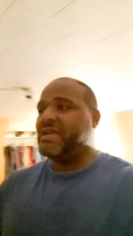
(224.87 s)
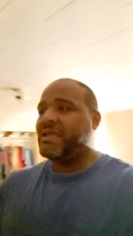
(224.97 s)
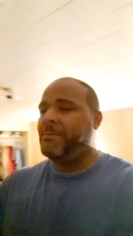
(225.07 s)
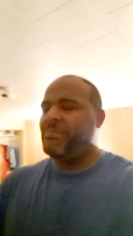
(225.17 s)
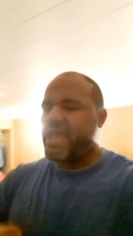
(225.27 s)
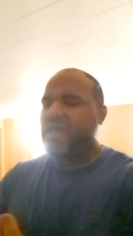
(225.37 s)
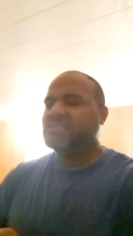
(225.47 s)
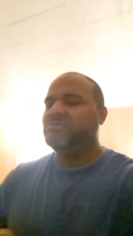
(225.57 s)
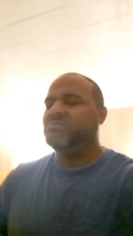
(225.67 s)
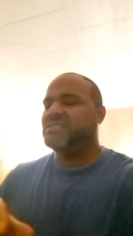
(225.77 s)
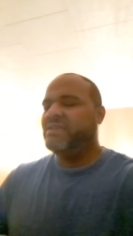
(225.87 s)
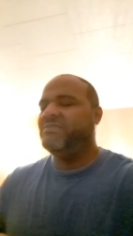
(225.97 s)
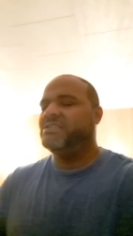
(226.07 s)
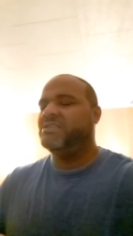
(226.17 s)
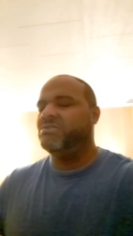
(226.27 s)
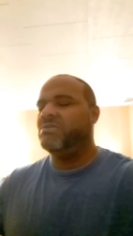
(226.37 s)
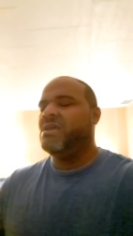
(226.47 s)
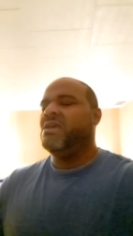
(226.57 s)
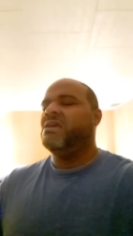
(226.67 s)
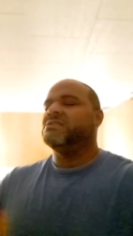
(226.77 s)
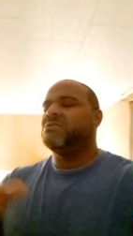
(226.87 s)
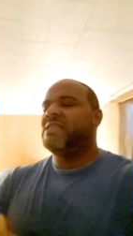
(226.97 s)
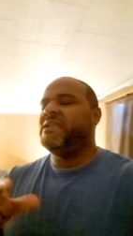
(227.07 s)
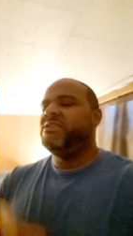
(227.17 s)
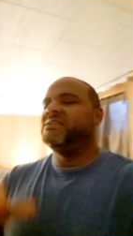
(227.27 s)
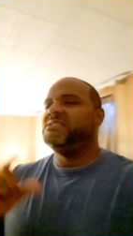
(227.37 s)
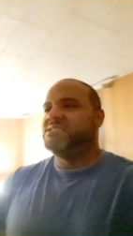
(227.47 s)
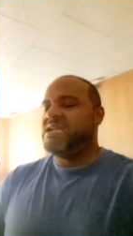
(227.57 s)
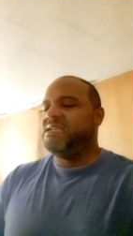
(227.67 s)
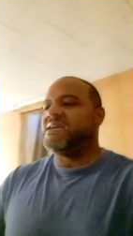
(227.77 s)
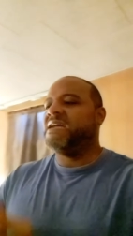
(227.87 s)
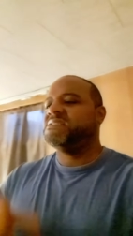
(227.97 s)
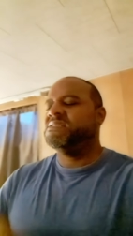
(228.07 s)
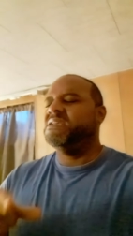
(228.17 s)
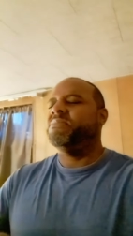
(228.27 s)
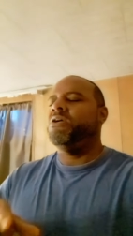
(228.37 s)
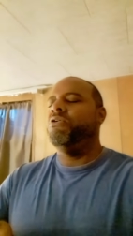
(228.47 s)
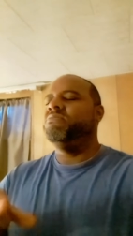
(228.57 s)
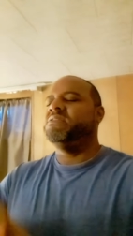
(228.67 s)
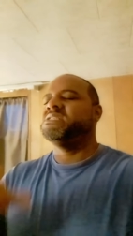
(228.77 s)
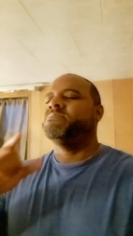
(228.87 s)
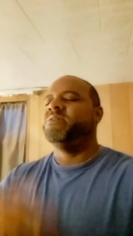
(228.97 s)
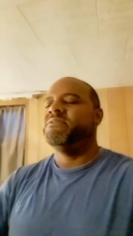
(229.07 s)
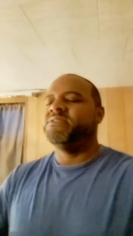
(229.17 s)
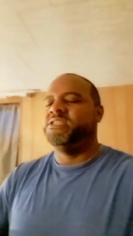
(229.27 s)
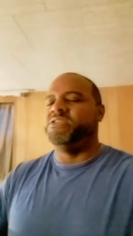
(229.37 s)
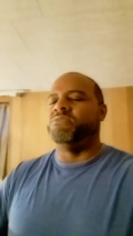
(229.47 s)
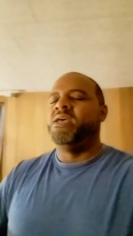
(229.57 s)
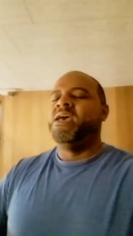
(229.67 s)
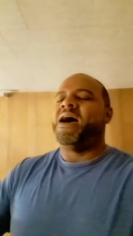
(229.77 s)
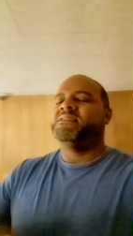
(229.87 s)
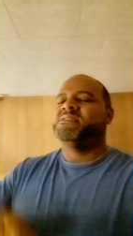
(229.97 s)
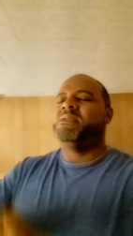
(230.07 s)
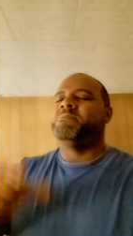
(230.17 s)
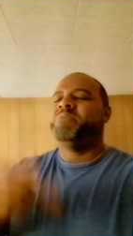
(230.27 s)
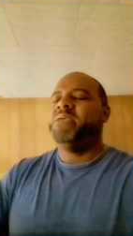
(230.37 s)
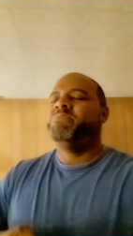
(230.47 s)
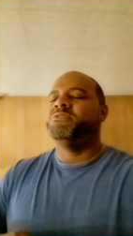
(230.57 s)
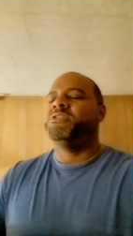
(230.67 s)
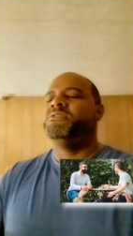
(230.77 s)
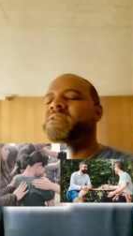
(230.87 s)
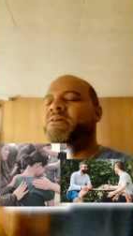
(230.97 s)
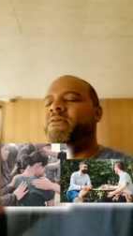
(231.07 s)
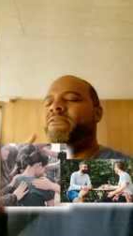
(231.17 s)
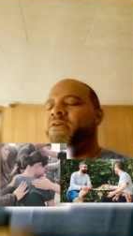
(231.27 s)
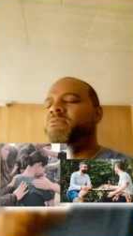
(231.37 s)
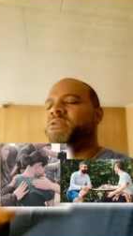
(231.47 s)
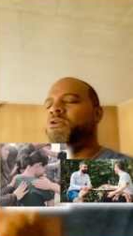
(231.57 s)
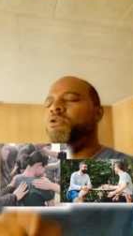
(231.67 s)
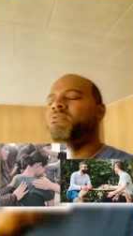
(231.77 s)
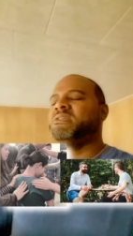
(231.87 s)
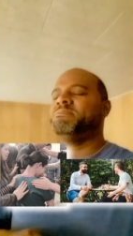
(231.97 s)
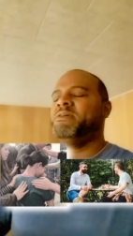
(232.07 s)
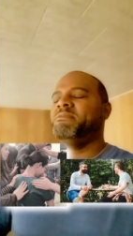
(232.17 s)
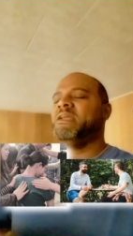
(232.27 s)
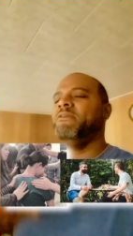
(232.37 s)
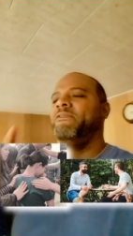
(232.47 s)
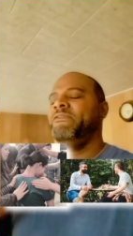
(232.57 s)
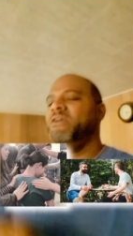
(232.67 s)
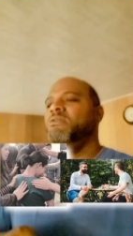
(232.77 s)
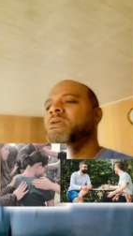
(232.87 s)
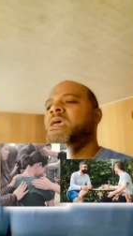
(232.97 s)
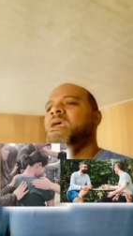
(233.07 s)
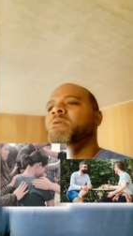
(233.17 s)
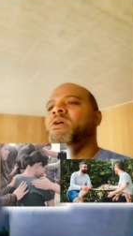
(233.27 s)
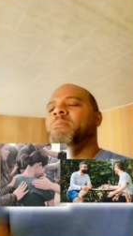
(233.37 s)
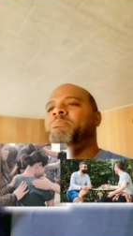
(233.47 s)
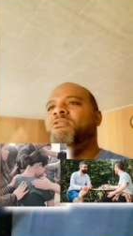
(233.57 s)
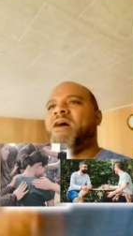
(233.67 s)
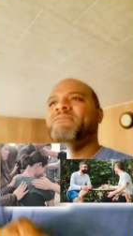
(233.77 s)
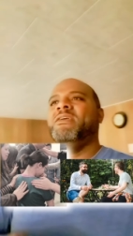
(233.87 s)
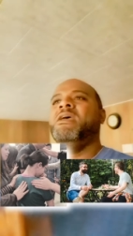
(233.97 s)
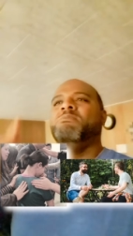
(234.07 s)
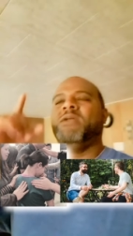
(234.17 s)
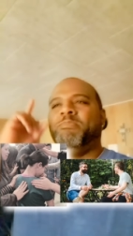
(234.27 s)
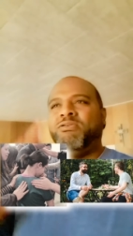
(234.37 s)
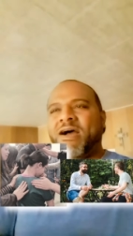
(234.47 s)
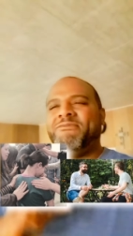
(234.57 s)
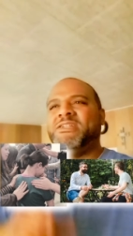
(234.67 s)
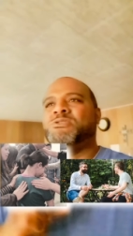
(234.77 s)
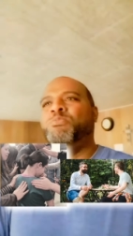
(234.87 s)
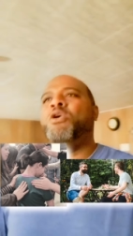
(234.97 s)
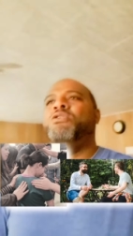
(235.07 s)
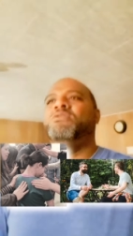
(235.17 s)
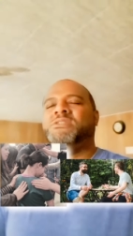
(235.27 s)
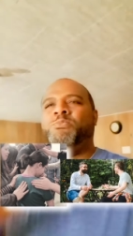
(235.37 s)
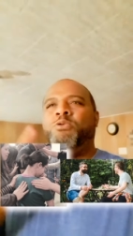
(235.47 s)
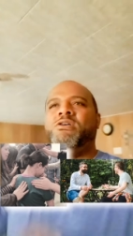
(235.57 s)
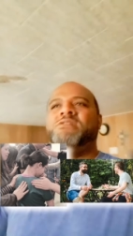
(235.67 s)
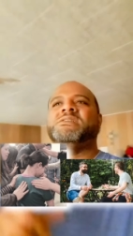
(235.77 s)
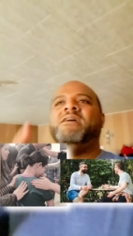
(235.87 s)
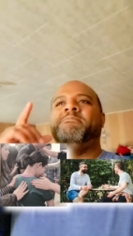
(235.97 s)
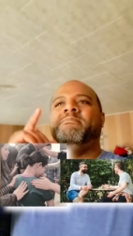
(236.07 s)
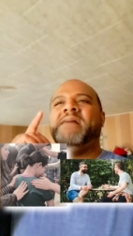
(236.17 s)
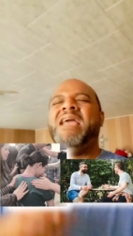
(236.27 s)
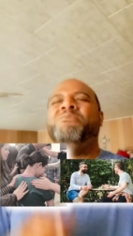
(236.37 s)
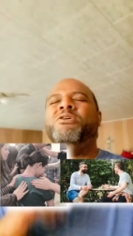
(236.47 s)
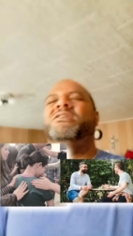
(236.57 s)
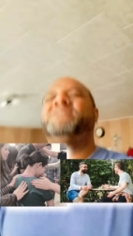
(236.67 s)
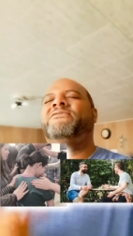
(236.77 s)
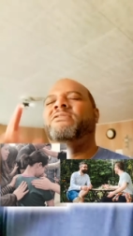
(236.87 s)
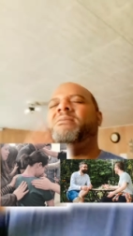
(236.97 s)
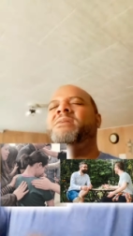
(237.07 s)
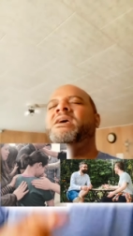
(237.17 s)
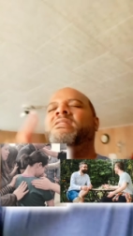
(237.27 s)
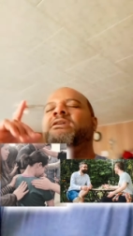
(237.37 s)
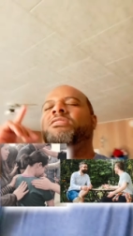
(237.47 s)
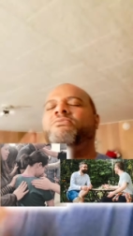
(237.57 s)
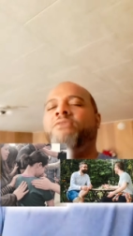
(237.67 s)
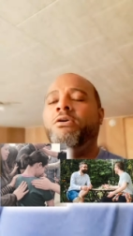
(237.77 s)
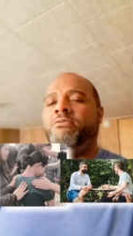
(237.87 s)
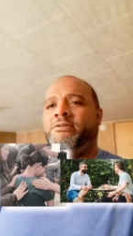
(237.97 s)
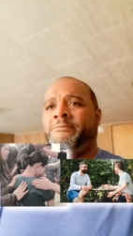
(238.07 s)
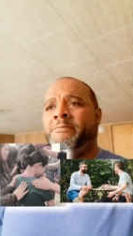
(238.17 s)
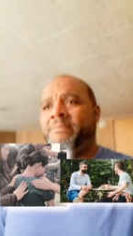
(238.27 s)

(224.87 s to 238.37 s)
That compassion was given to you so that you can change. I sent my Holy Spirit to you. I sent people to you that were filled with the Holy Spirit, that were filled with a prophet, with a prophet's words, the words of my words from the throne.